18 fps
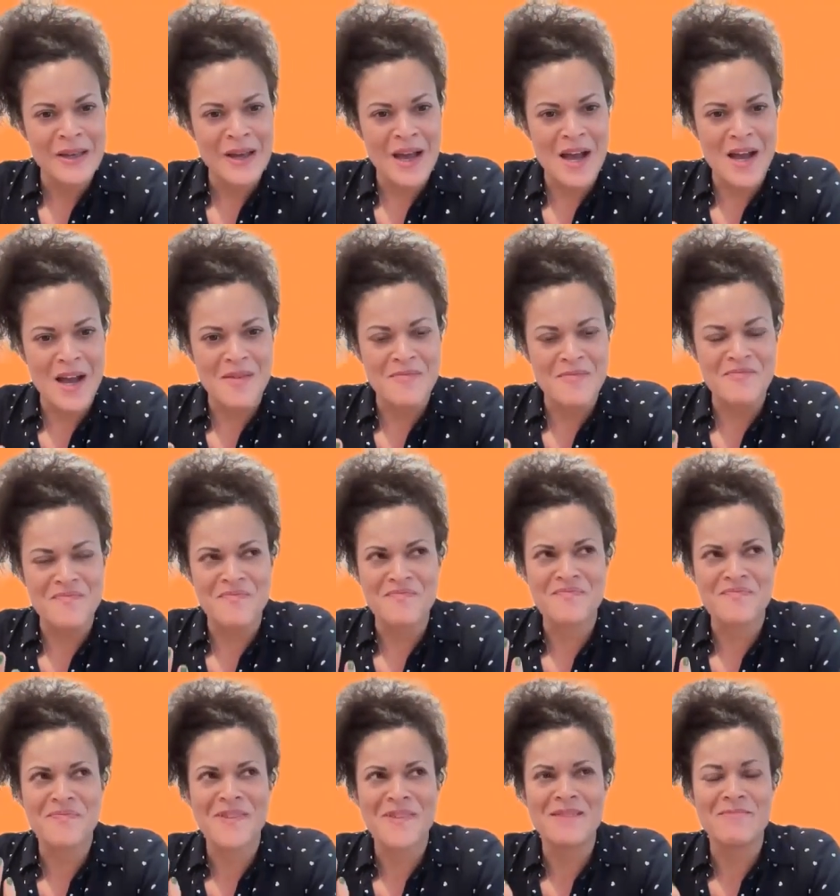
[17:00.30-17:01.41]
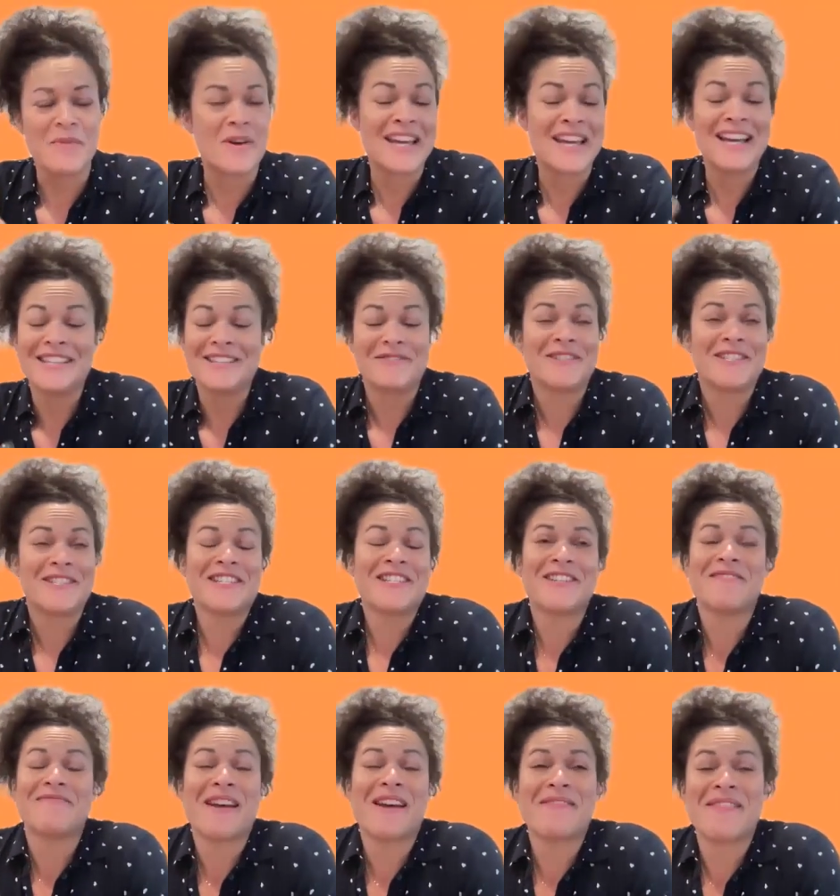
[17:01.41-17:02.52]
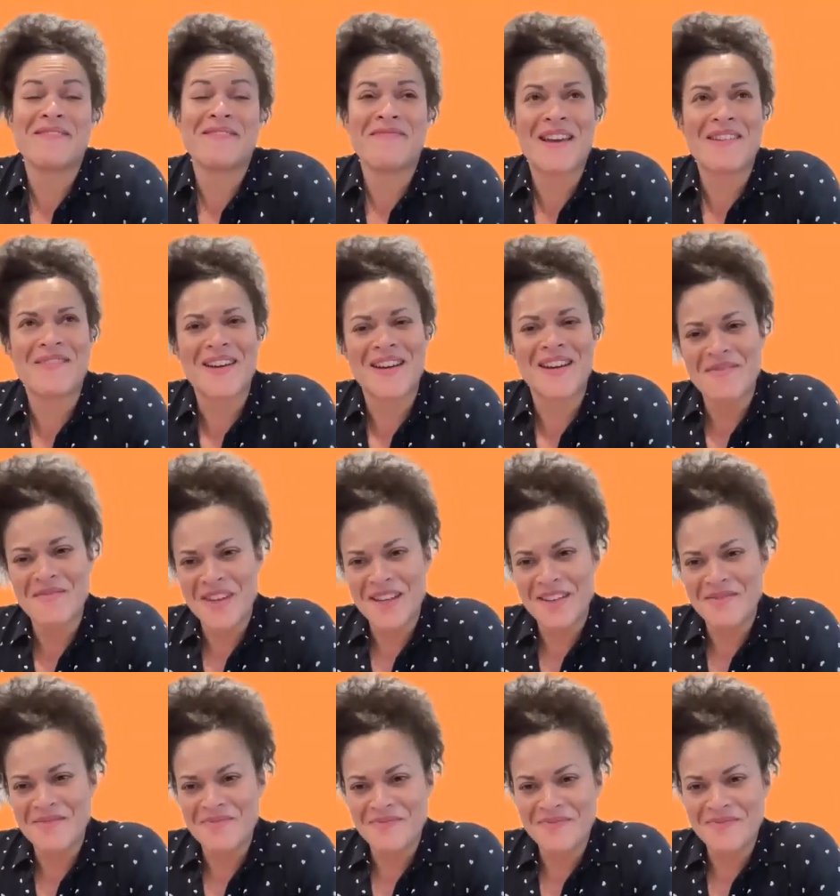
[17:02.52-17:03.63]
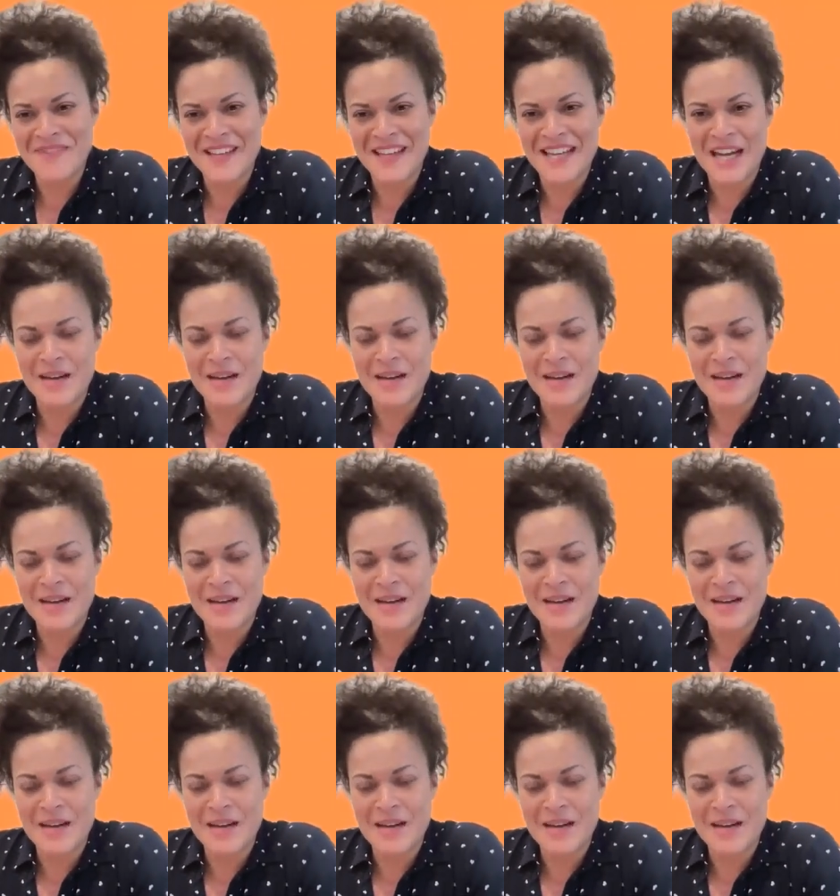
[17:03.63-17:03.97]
But yeah, so I don't know, maybe I'm an